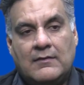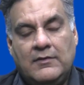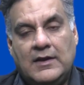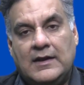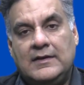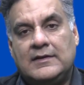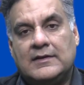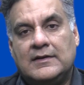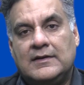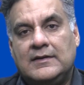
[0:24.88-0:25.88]
We
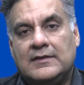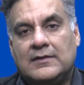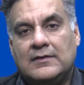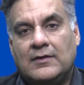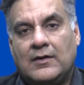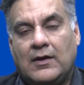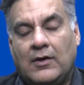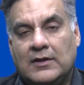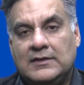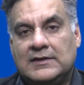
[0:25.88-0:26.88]
entered
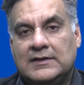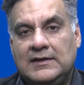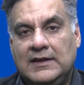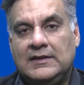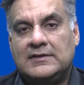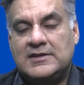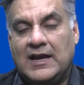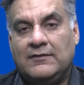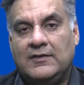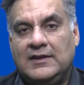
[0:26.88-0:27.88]
on 13th
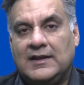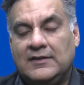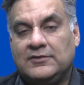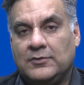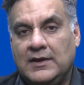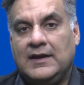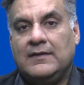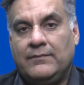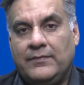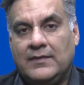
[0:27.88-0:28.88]
January, that is
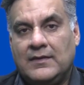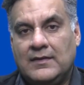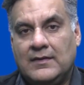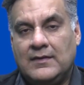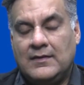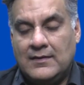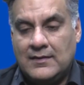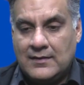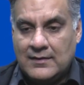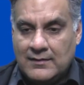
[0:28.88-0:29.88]
today.
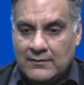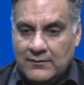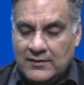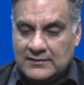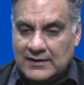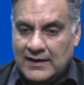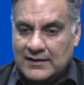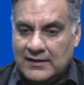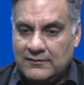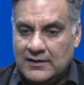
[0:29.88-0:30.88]
We
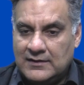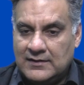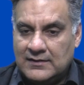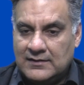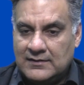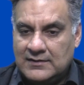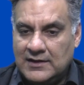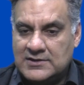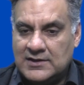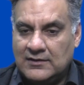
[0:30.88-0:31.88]
started with
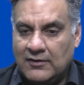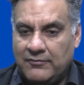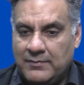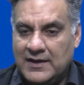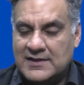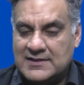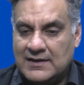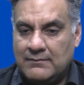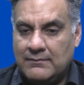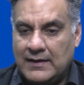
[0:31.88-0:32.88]
teaching of
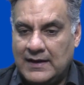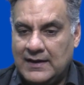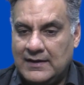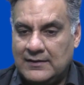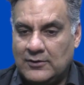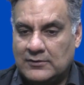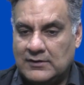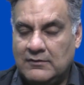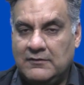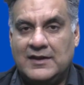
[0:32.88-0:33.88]
PSM by
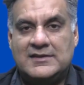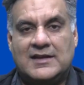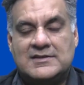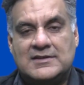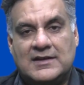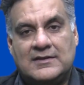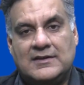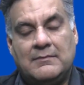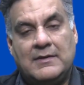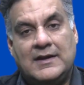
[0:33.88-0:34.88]
Dr. Vivek Jain sir
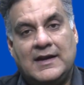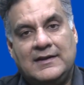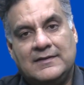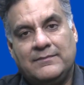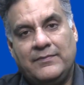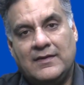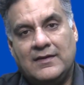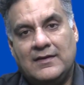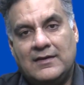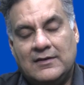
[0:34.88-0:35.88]
till midnight.
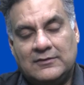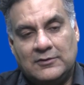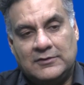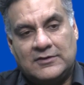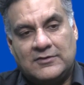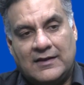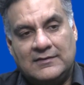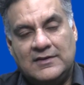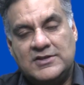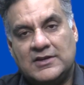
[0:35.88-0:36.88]
So the
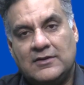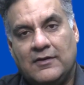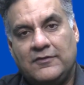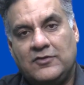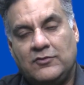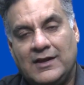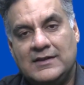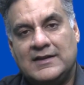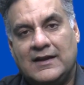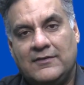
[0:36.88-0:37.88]
transition of
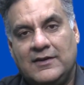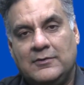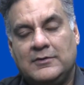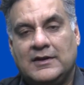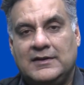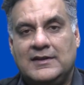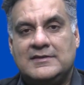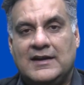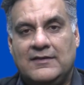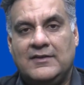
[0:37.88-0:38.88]
12 January to 13
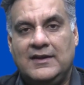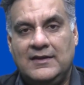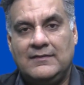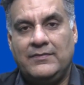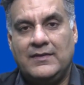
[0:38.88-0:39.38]
January,